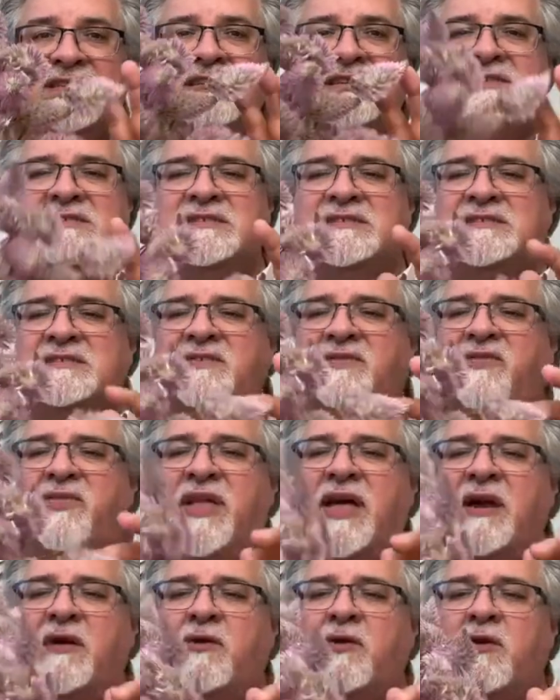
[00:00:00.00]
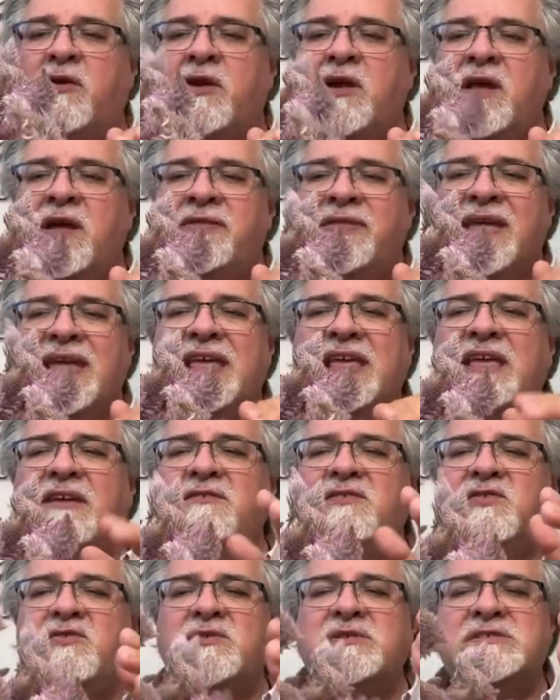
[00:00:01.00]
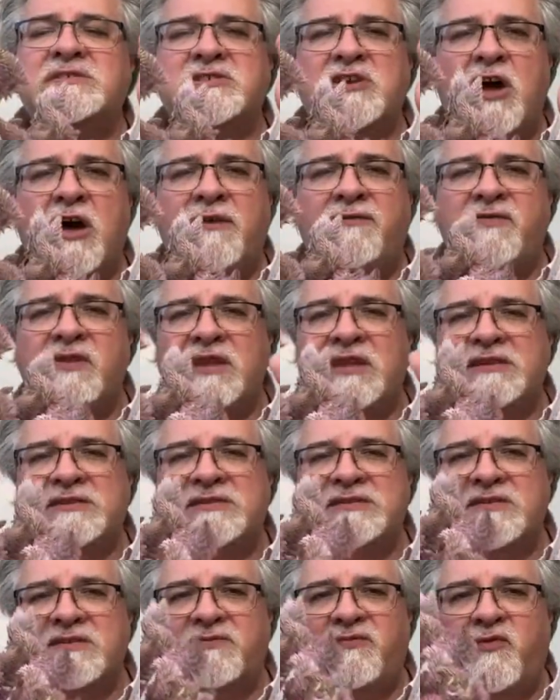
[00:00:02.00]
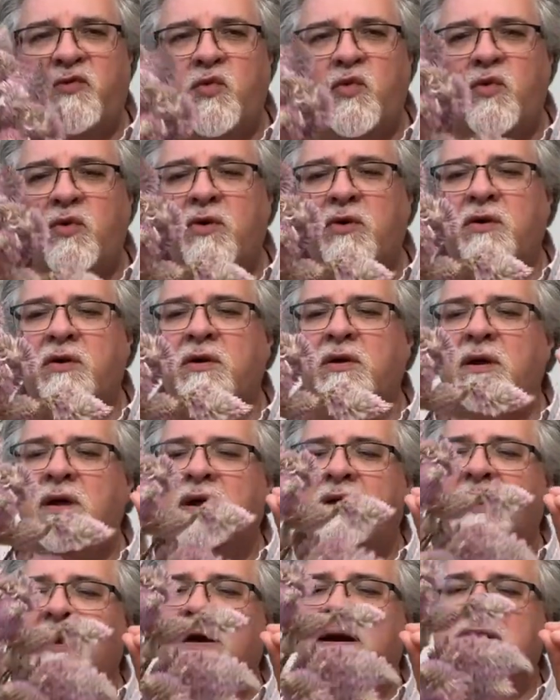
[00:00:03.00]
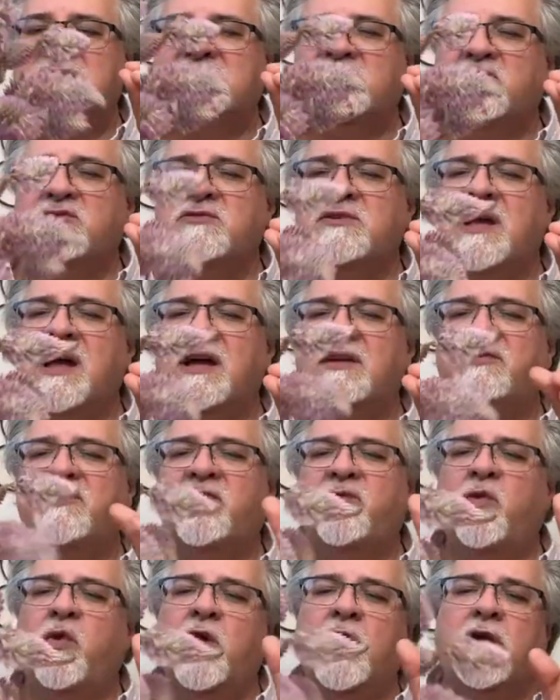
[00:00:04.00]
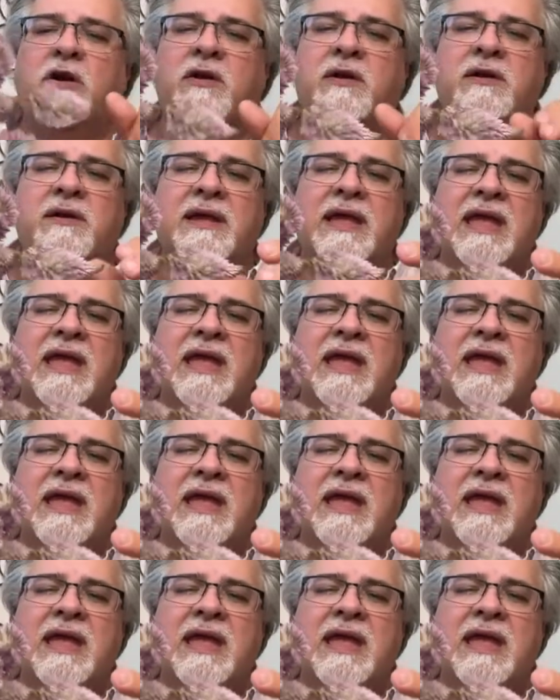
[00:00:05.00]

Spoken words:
This is a flower that gives you a softness for certain kinds of work.